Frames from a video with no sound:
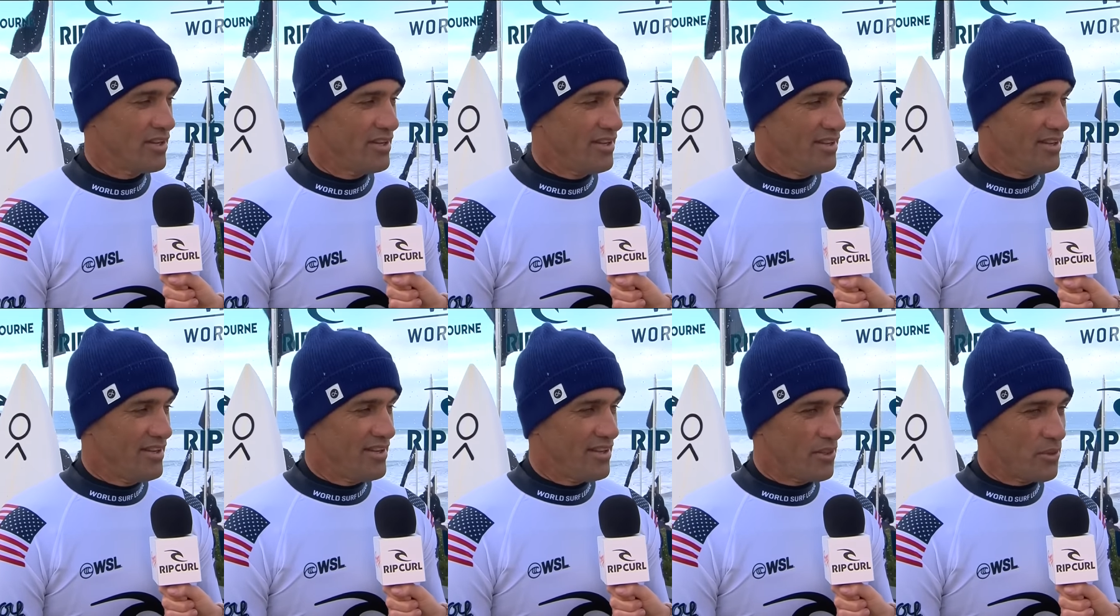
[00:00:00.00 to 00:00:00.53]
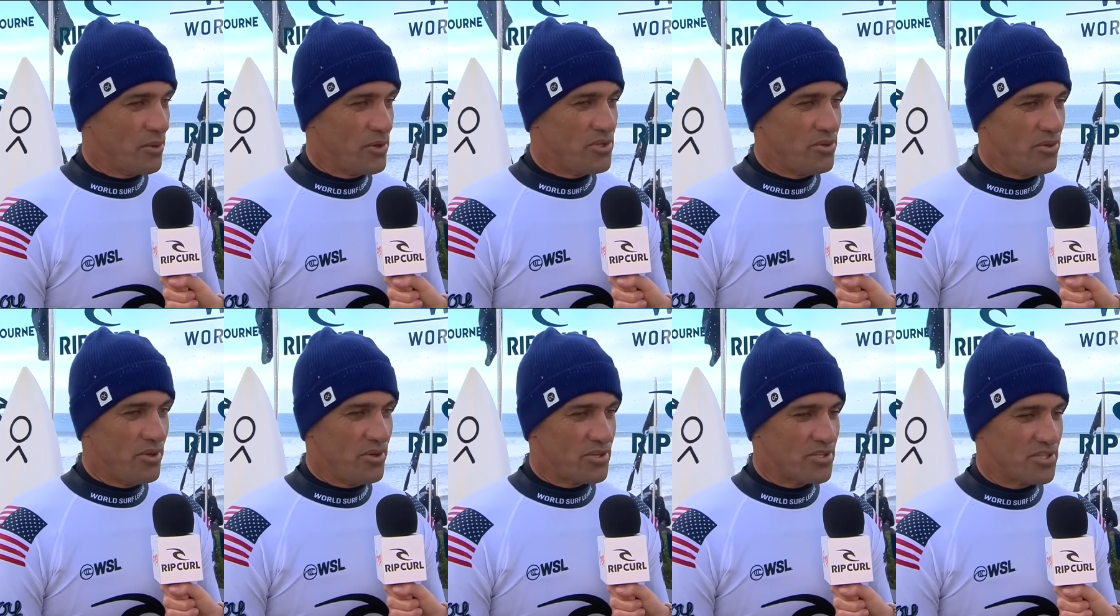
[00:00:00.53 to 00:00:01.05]
Wow.
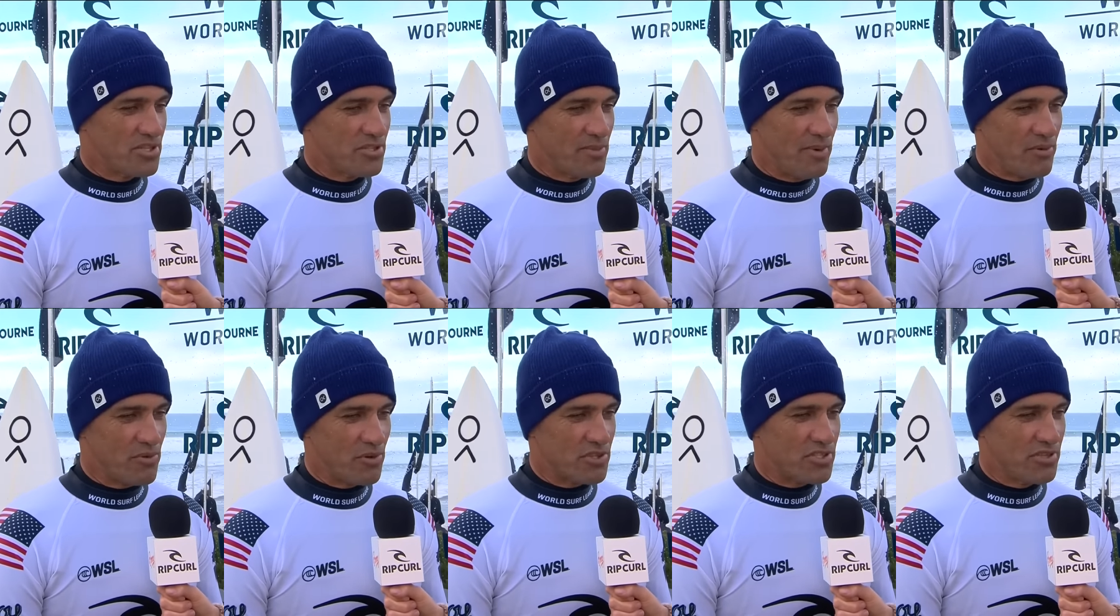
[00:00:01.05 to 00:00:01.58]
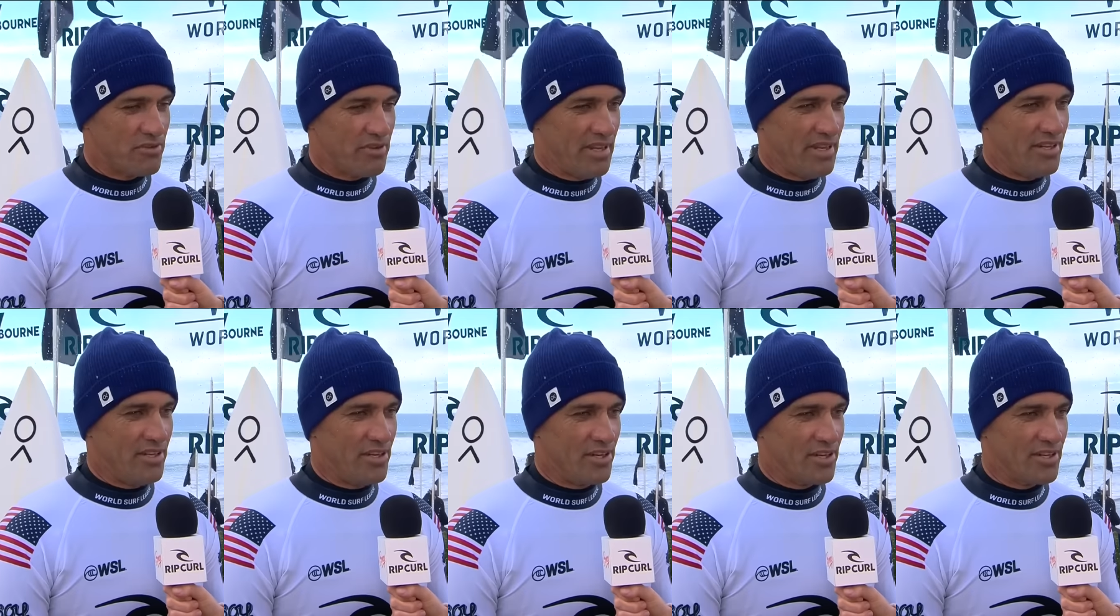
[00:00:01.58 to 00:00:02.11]
32 years since my first
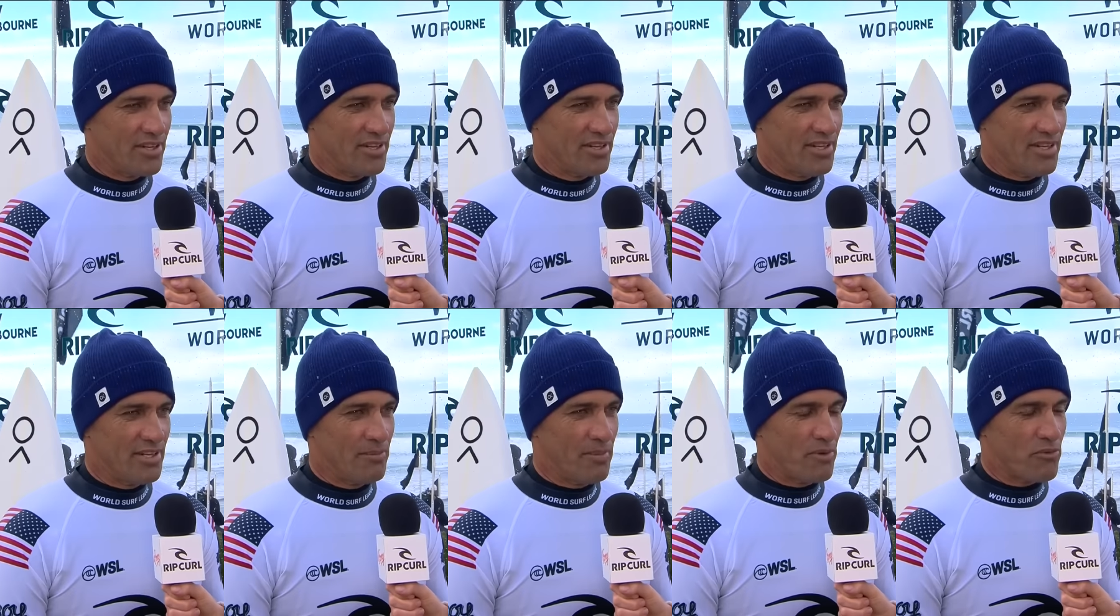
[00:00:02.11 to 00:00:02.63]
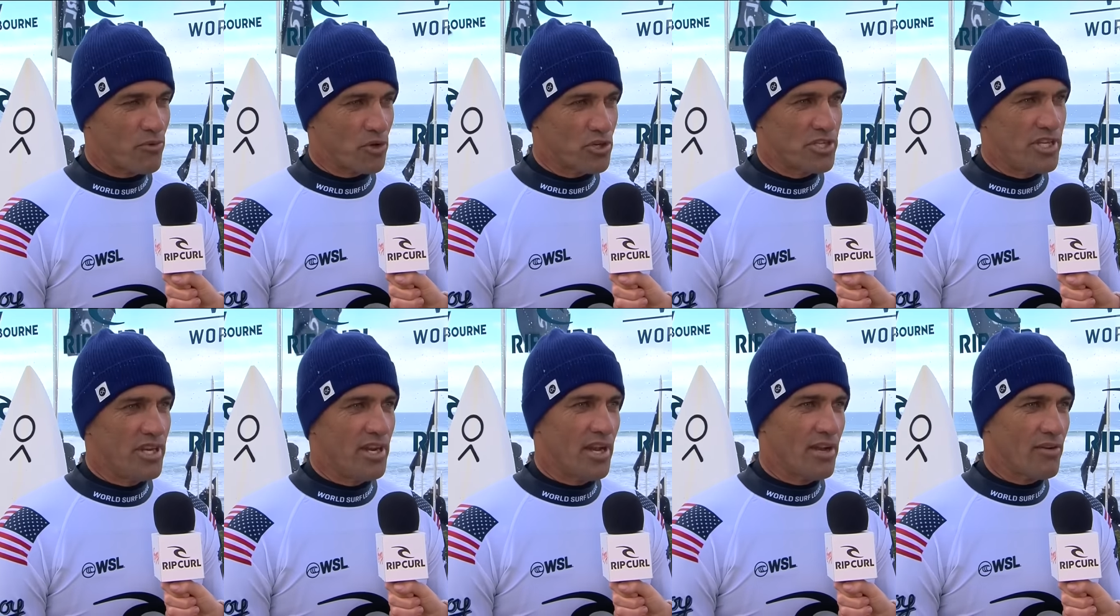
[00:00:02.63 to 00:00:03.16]
event here. Um, my first
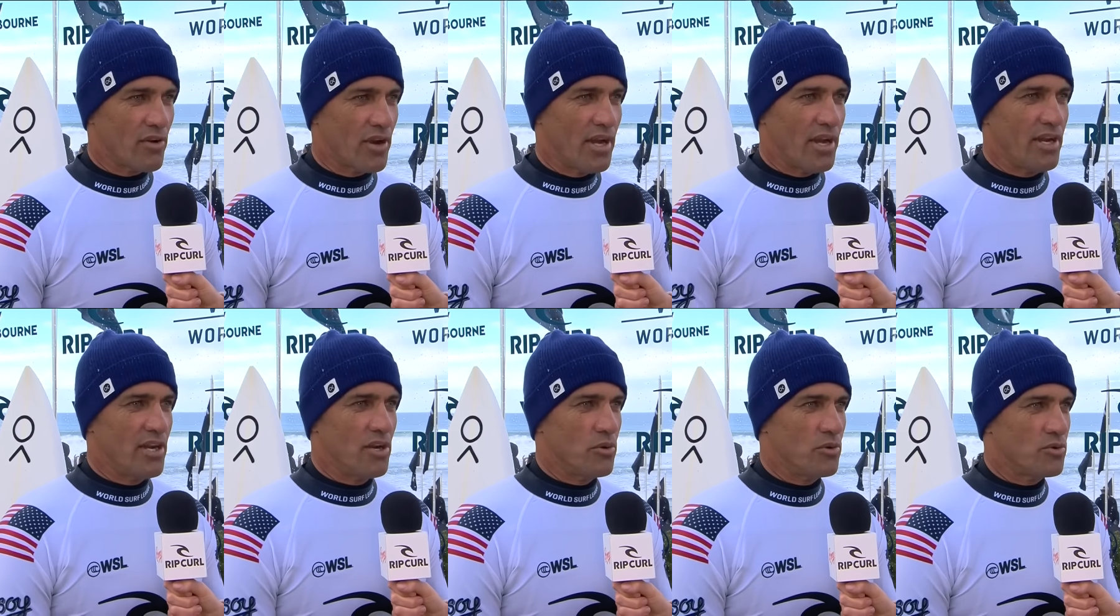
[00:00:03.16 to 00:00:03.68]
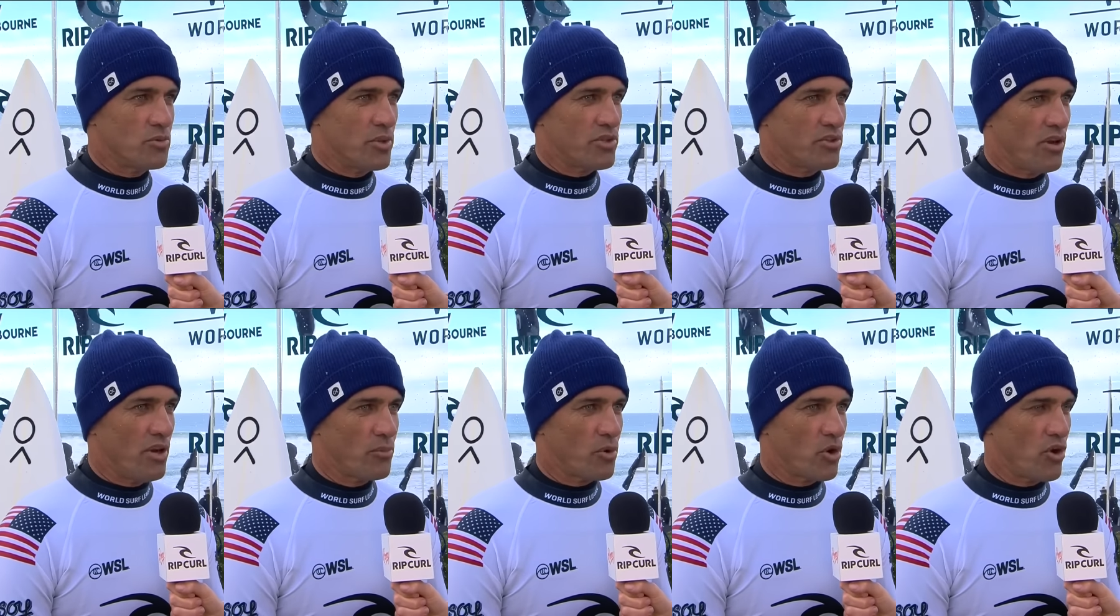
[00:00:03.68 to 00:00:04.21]
heat I ever had here was with
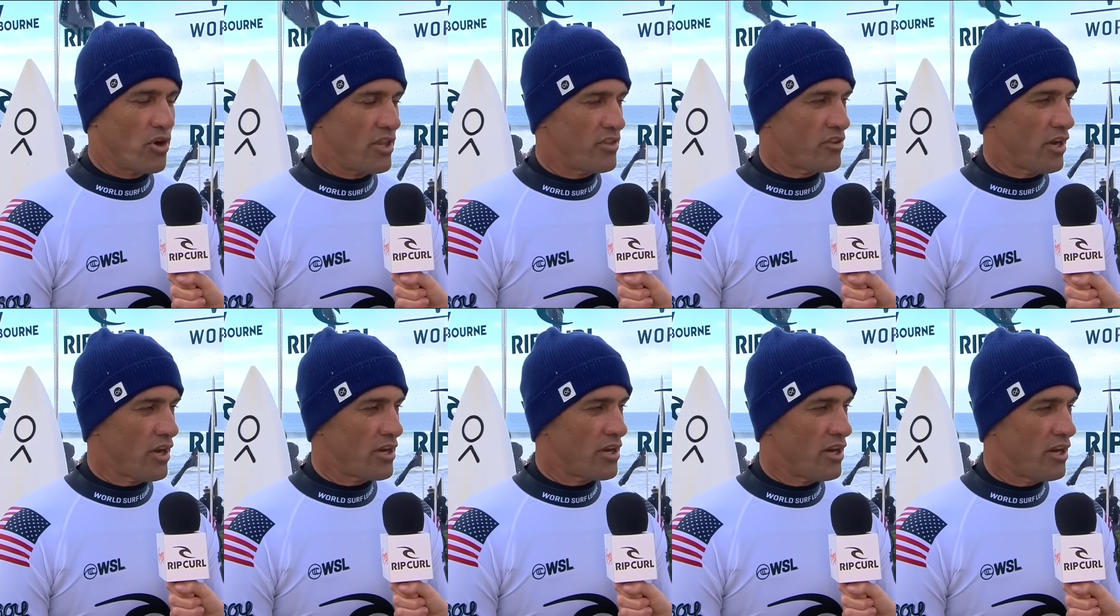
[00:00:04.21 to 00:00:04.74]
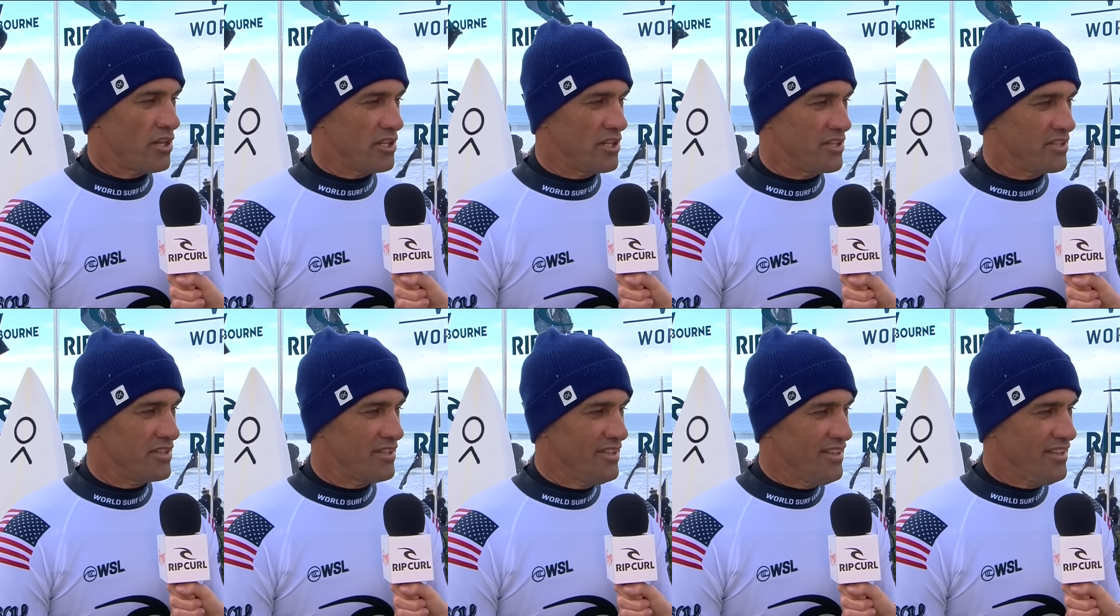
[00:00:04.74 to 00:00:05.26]
Tom Curren and Todd
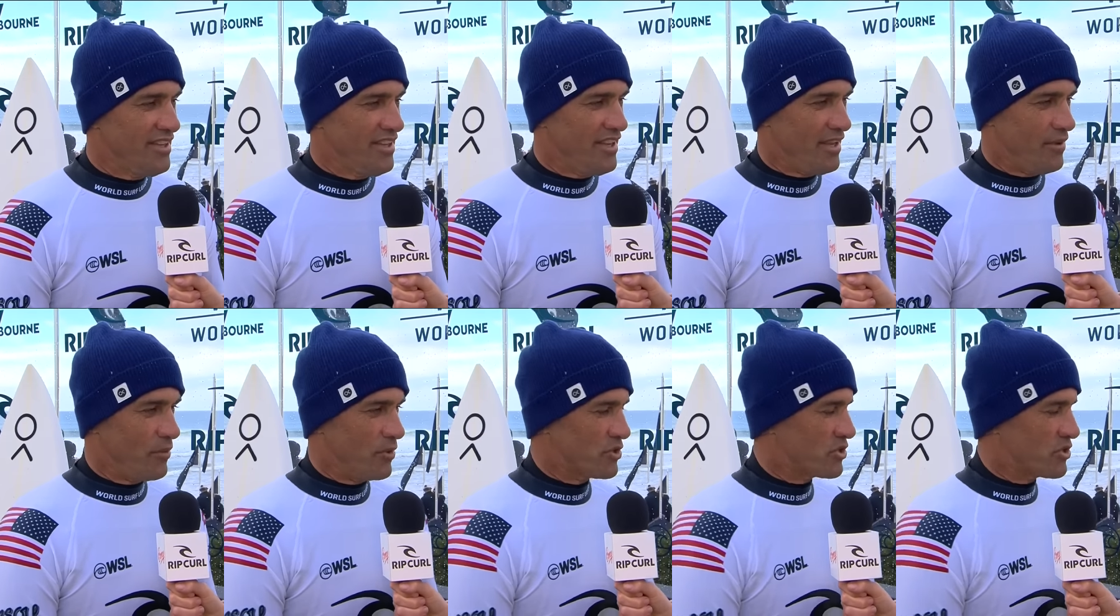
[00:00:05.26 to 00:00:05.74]
Holland, and we were